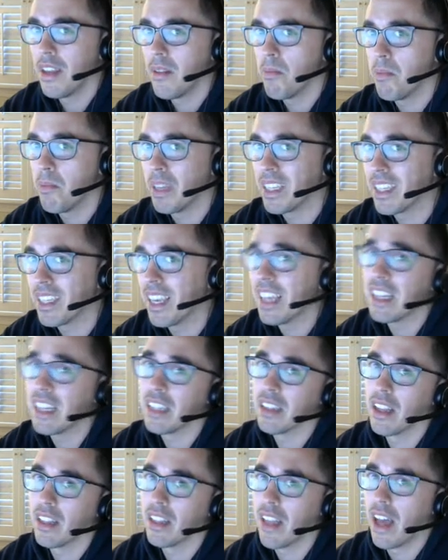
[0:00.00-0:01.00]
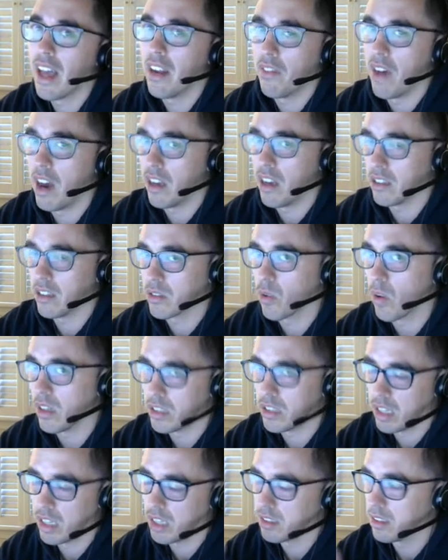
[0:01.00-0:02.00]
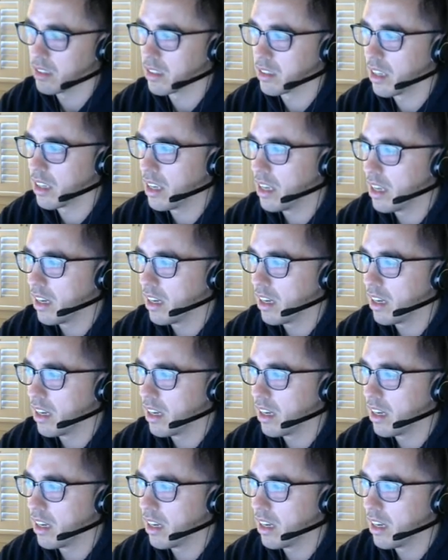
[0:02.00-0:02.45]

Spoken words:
been getting a lot of high scoring chances.